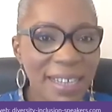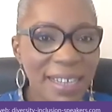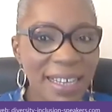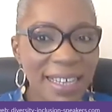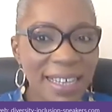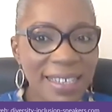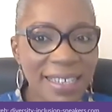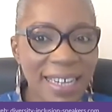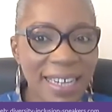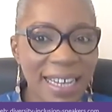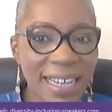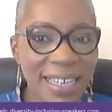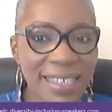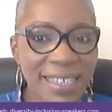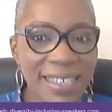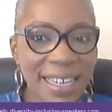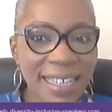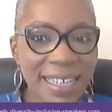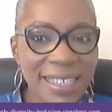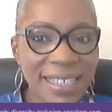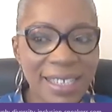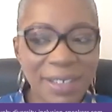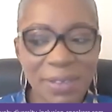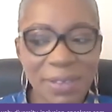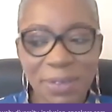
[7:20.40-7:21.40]
it's an
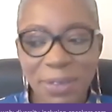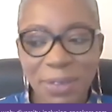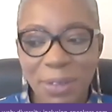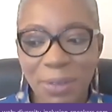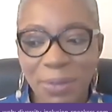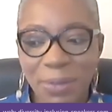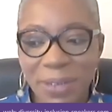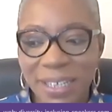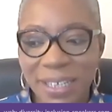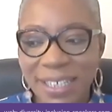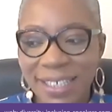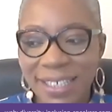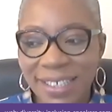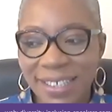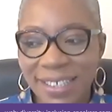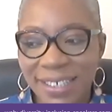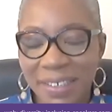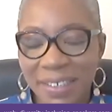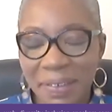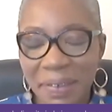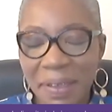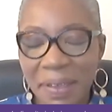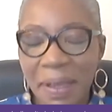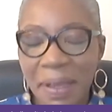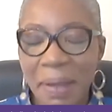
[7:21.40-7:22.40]
exciting role,
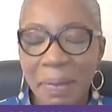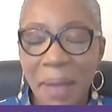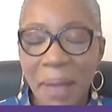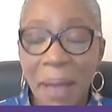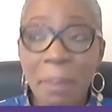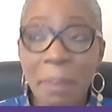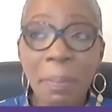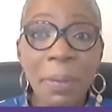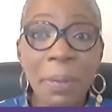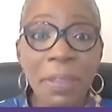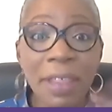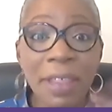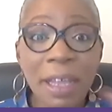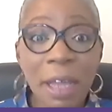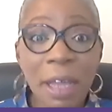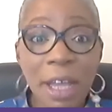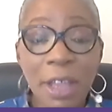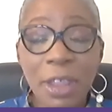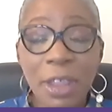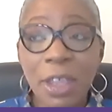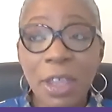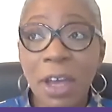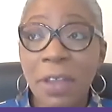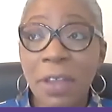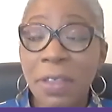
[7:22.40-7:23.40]
and but
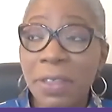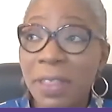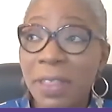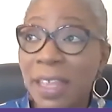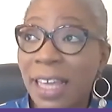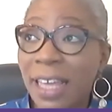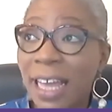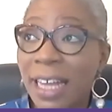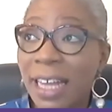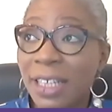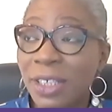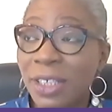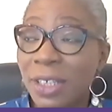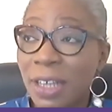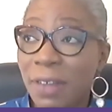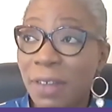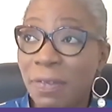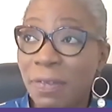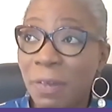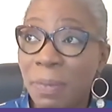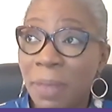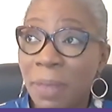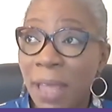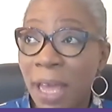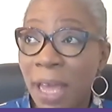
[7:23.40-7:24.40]
the other thing actually
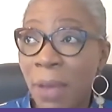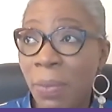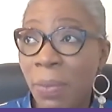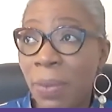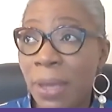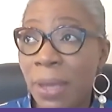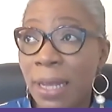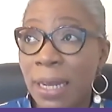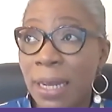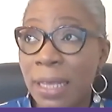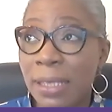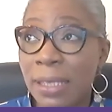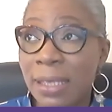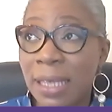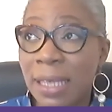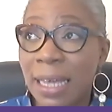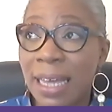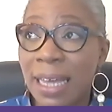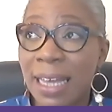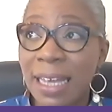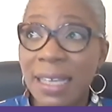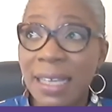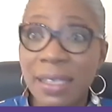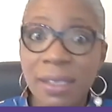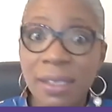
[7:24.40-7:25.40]
from the iwill
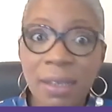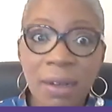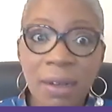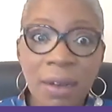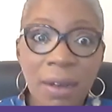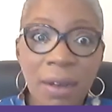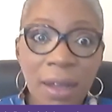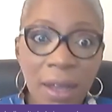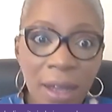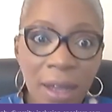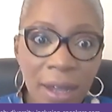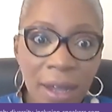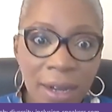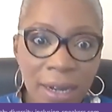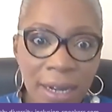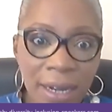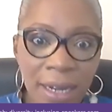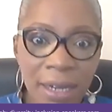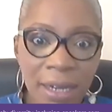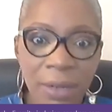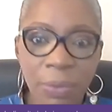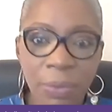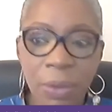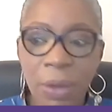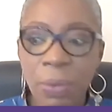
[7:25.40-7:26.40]
is the
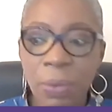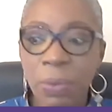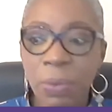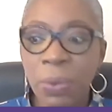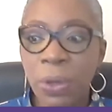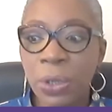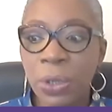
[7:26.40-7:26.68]
learning. We